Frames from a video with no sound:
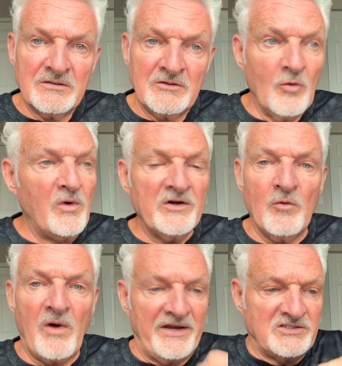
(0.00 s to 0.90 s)
No wonder
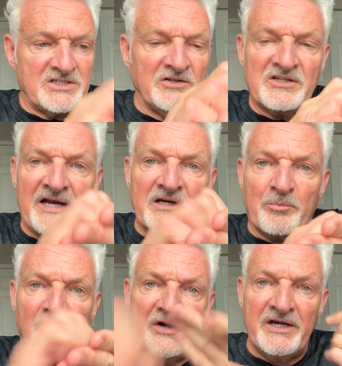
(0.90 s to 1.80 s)
why she signed the
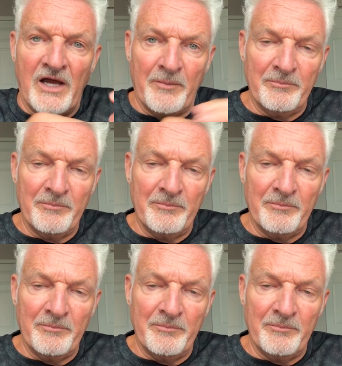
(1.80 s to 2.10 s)
prenup.